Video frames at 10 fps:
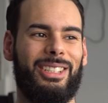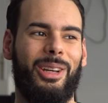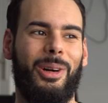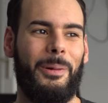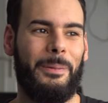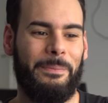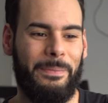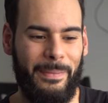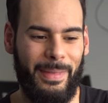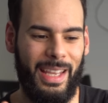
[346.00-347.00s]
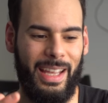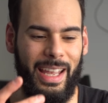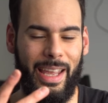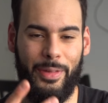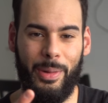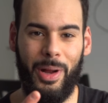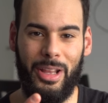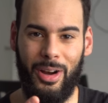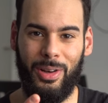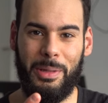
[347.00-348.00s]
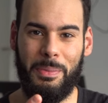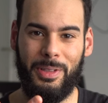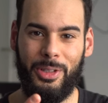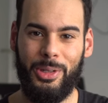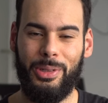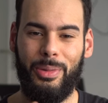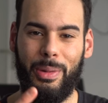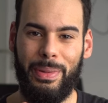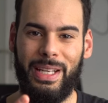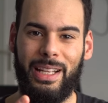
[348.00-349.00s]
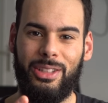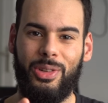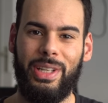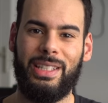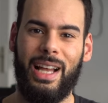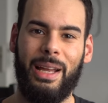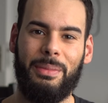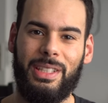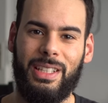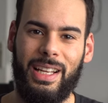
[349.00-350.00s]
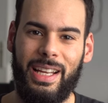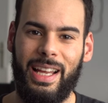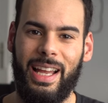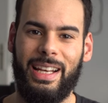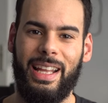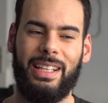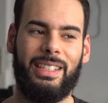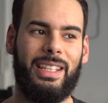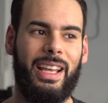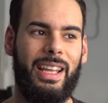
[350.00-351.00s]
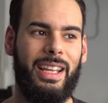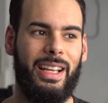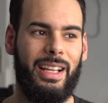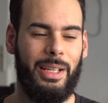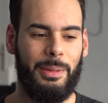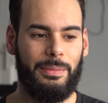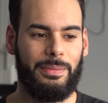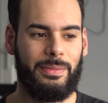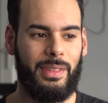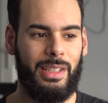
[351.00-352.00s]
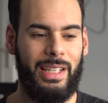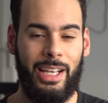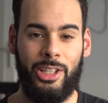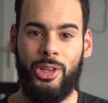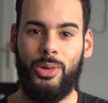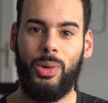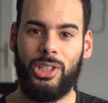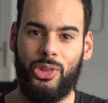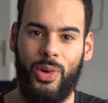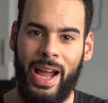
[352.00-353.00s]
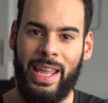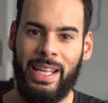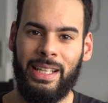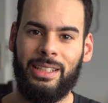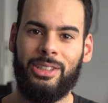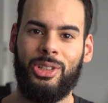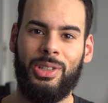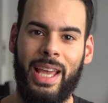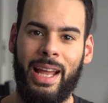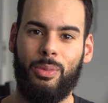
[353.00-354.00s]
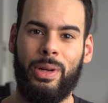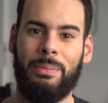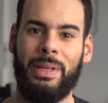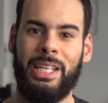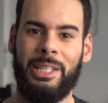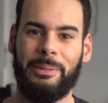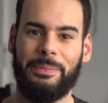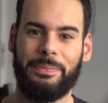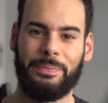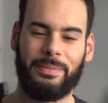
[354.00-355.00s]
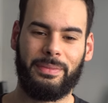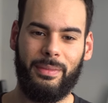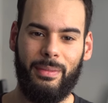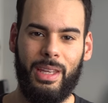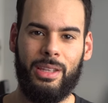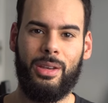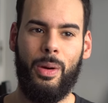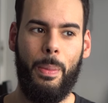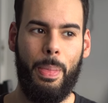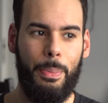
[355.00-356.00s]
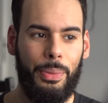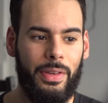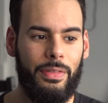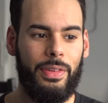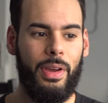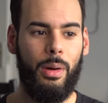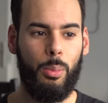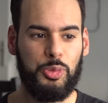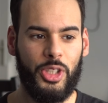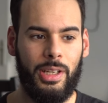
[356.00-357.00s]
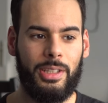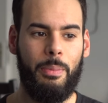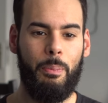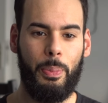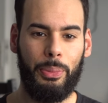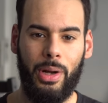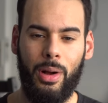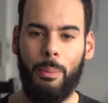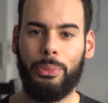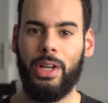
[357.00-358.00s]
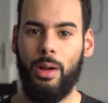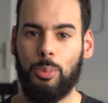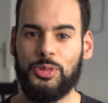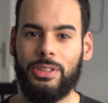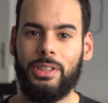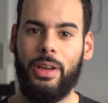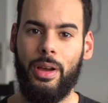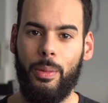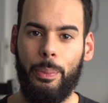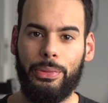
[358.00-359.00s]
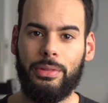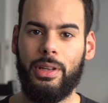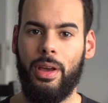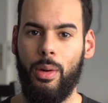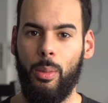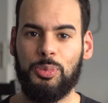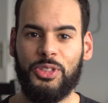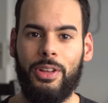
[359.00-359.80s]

So. If your mother only knew, repeat that 3 times and then say that you was trying to get with me. So if your mother pump, no, no.